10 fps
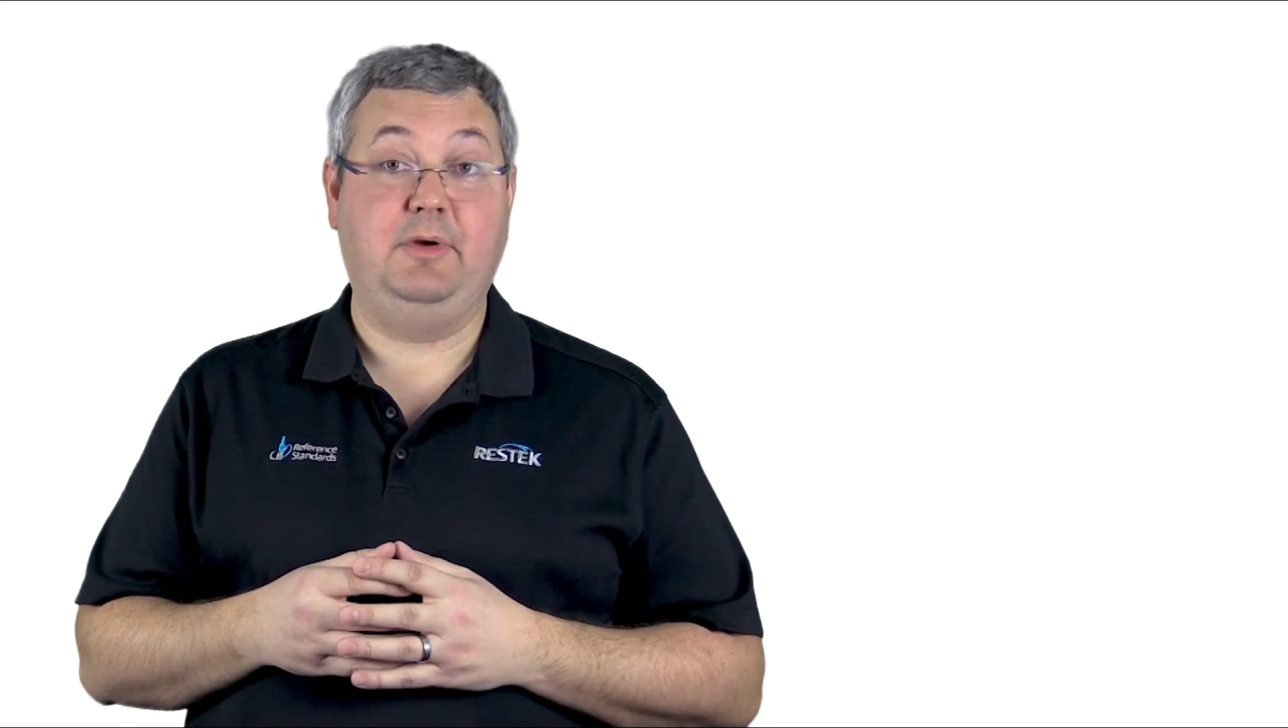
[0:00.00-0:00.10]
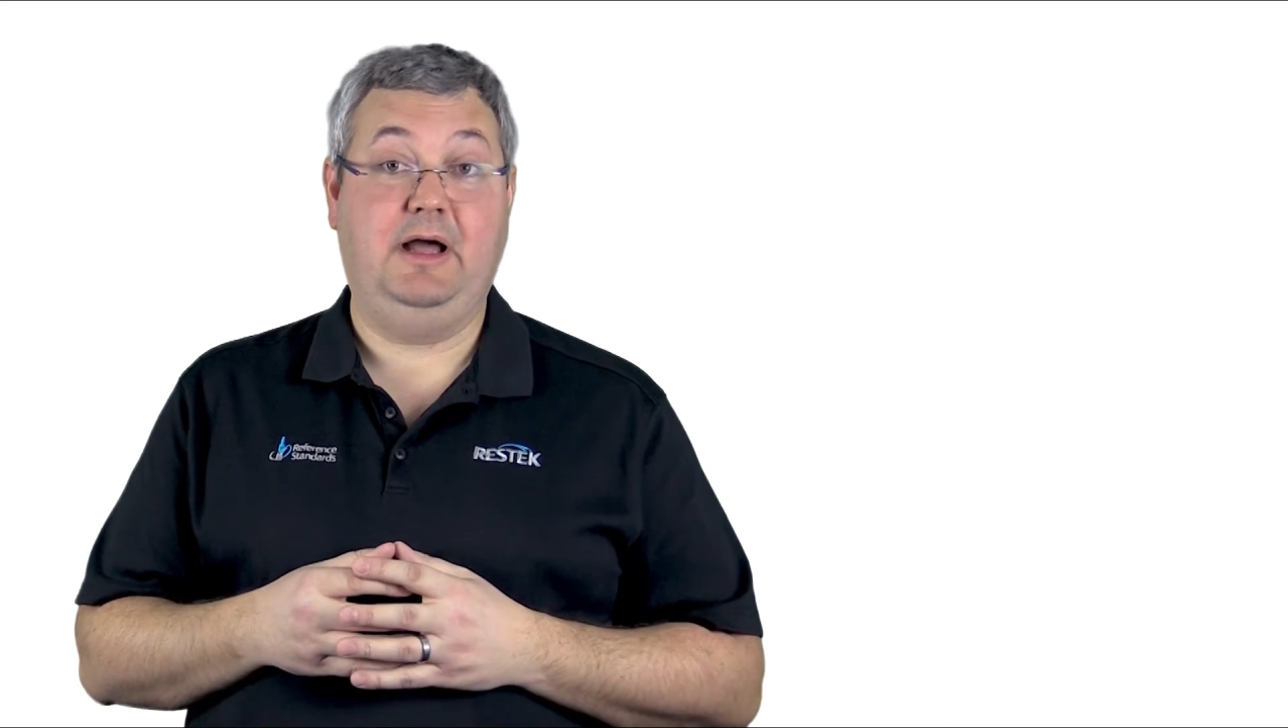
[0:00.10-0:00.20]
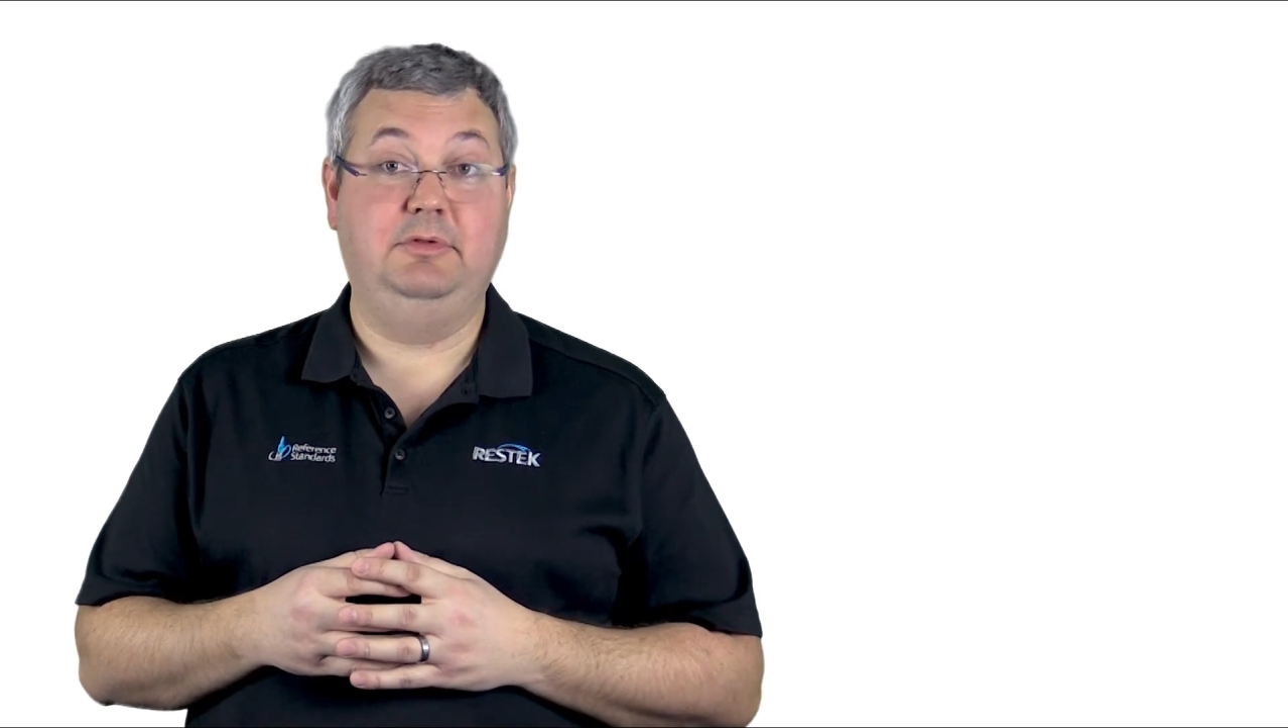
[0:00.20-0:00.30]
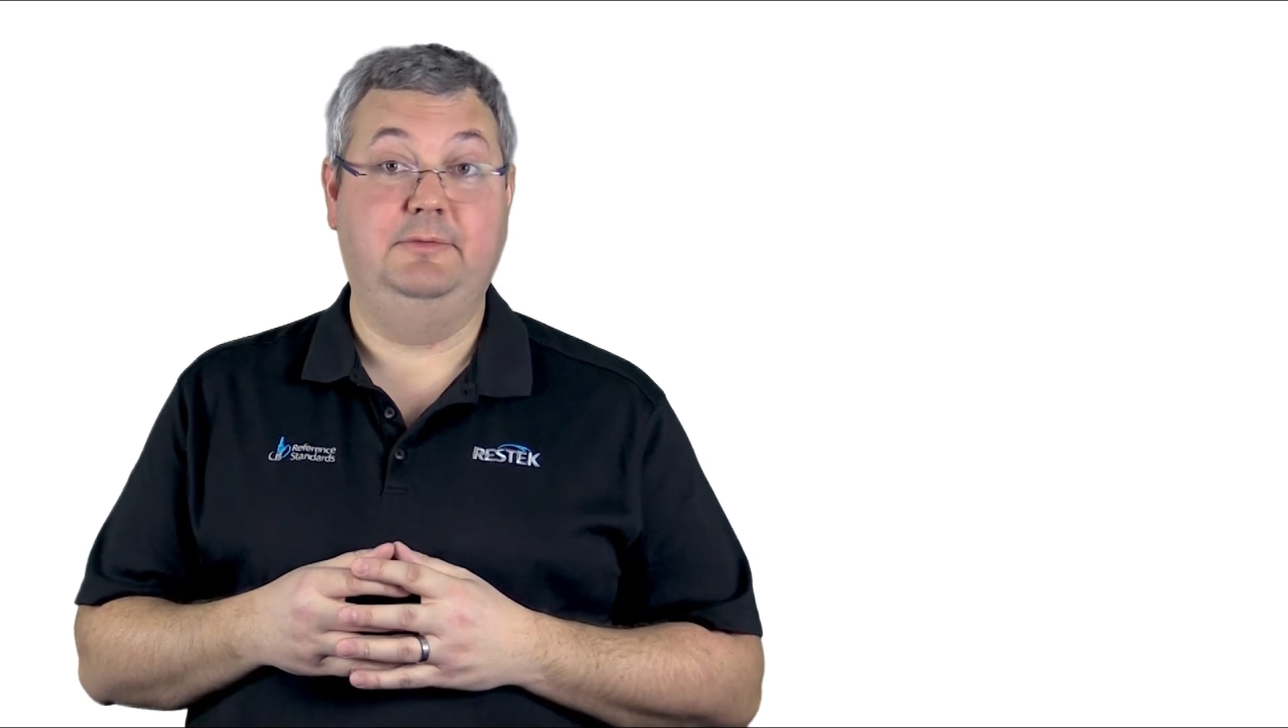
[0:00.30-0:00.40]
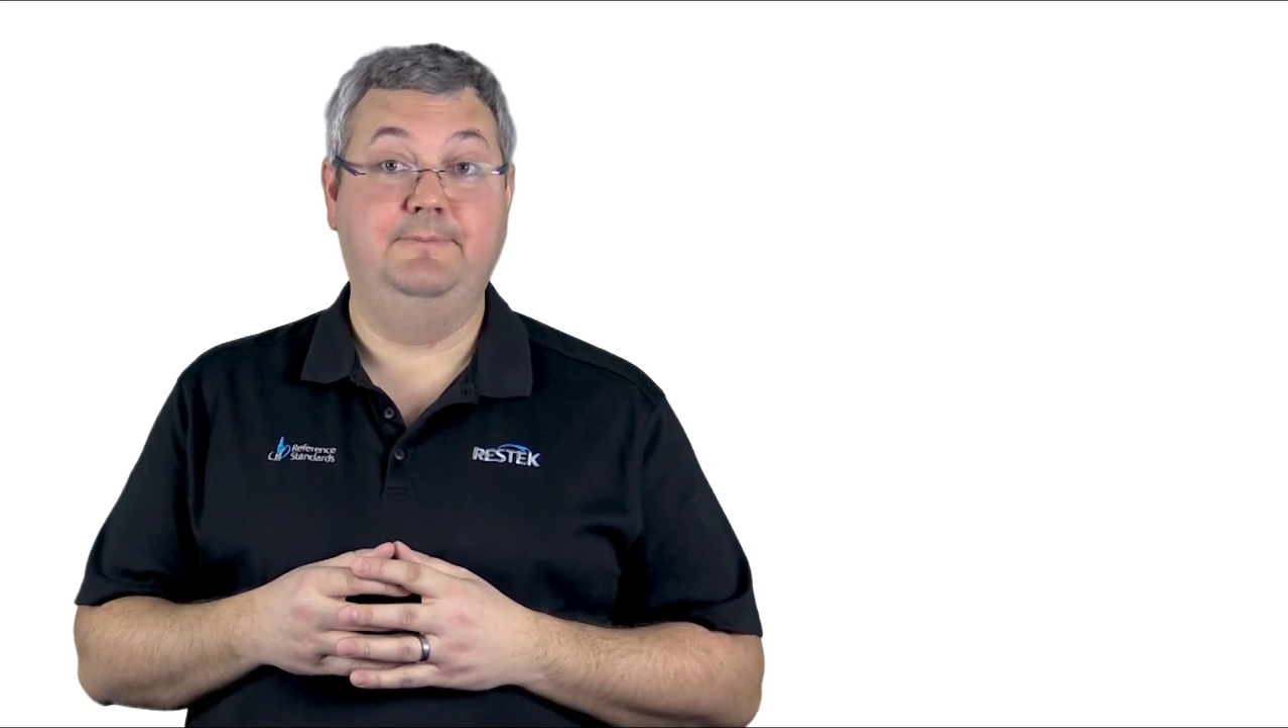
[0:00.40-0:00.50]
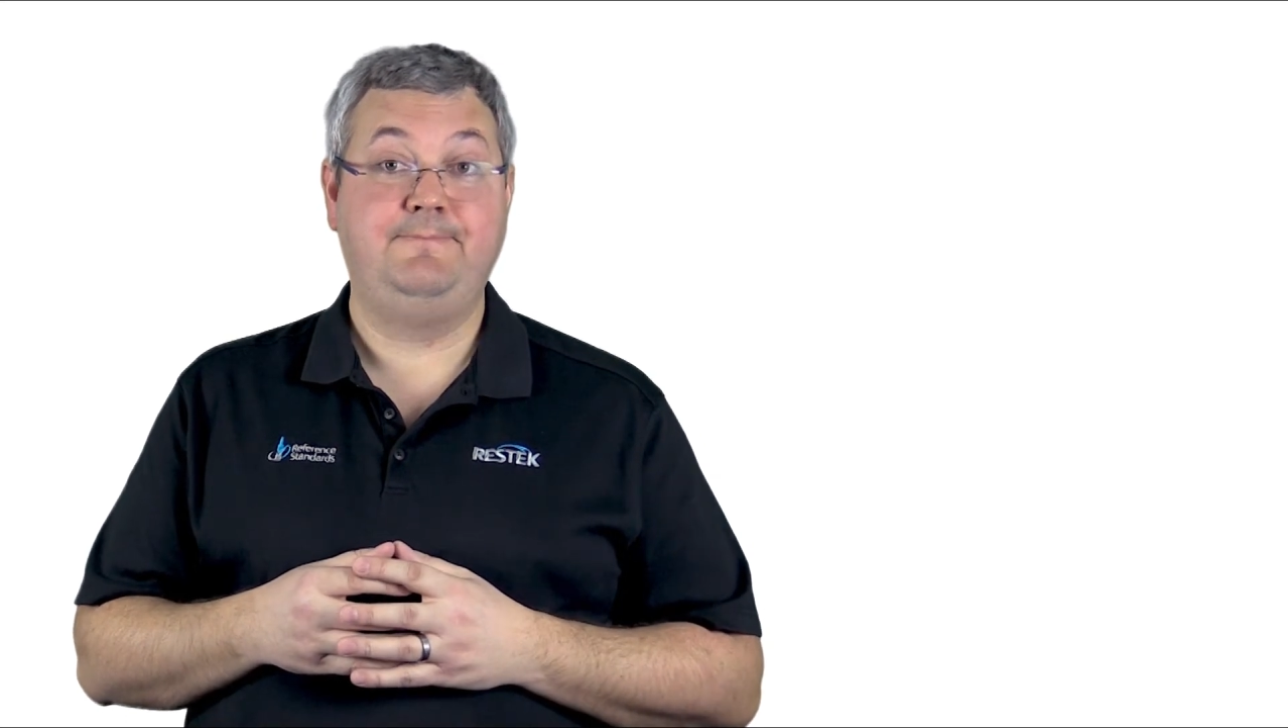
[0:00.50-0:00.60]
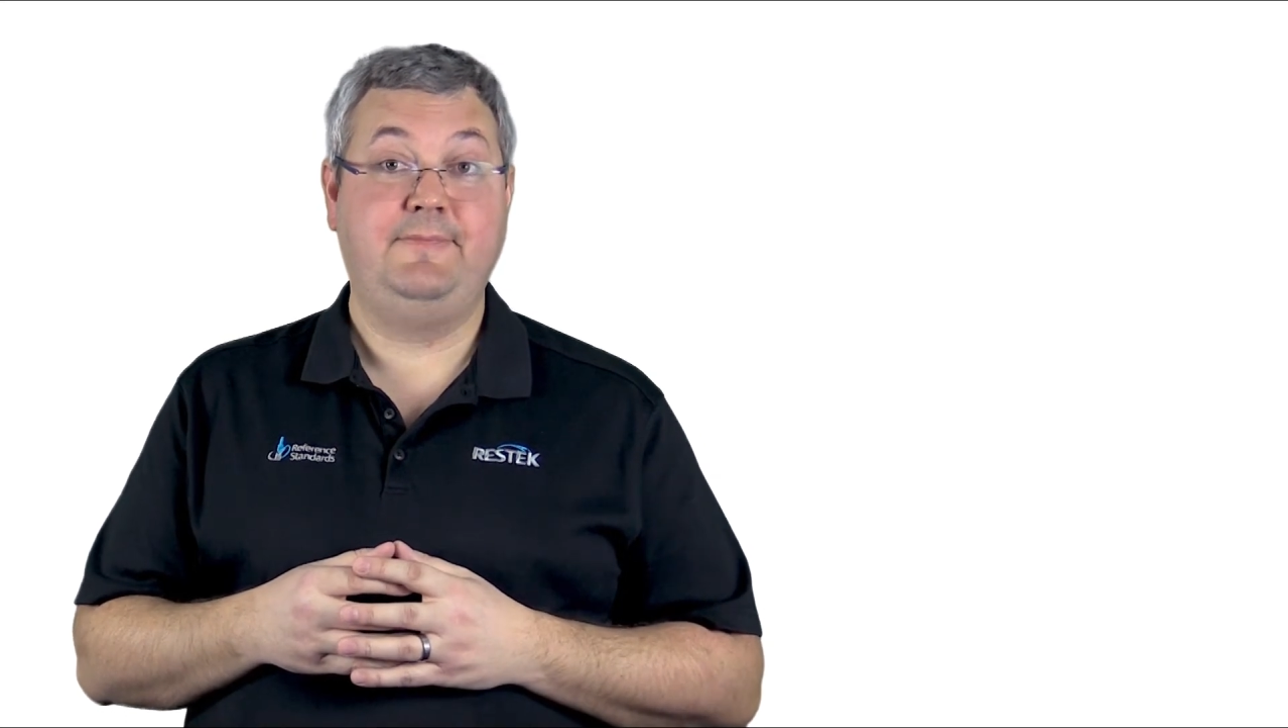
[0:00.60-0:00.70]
problem.